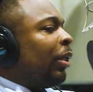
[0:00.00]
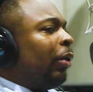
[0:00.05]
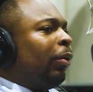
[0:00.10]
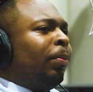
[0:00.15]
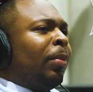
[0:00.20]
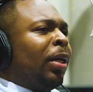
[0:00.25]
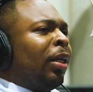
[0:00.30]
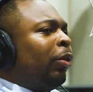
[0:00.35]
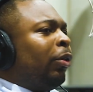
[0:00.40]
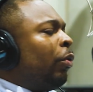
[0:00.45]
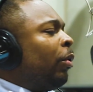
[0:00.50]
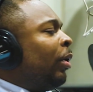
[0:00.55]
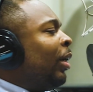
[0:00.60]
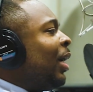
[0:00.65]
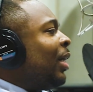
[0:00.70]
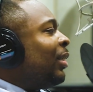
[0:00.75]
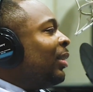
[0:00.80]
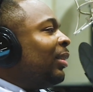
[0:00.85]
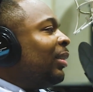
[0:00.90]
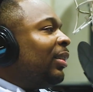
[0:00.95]
My daughter
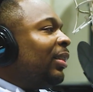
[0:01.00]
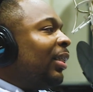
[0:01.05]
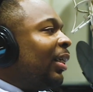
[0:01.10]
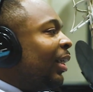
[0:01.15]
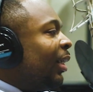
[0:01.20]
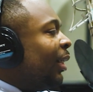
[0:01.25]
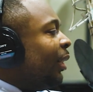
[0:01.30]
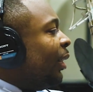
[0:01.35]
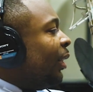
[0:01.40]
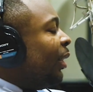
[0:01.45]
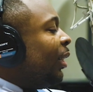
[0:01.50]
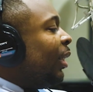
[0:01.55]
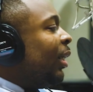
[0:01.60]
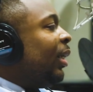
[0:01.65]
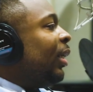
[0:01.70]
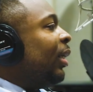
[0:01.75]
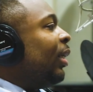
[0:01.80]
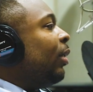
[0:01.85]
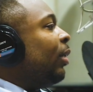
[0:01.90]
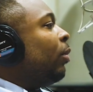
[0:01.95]
hasn't said
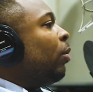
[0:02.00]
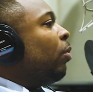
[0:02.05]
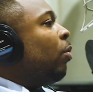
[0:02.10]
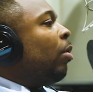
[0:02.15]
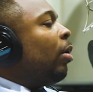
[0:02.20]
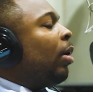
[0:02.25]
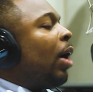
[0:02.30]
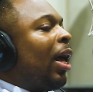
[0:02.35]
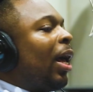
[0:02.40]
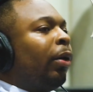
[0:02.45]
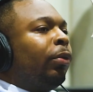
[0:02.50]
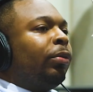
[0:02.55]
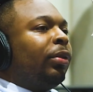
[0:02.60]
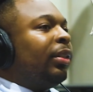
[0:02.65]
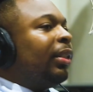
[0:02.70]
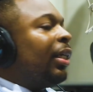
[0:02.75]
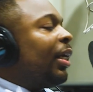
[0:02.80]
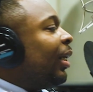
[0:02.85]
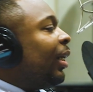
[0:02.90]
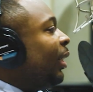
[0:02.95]
anything, or I don't
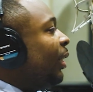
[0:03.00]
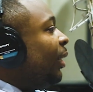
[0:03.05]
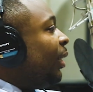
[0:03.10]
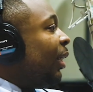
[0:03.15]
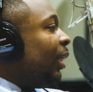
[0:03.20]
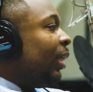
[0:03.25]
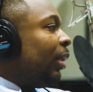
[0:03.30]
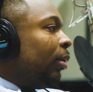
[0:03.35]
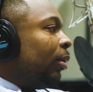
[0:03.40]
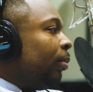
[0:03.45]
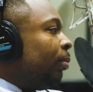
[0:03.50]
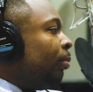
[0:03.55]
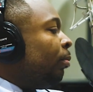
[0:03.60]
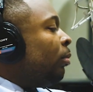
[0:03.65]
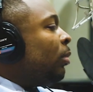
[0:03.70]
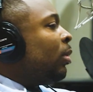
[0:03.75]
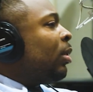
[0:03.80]
say anything.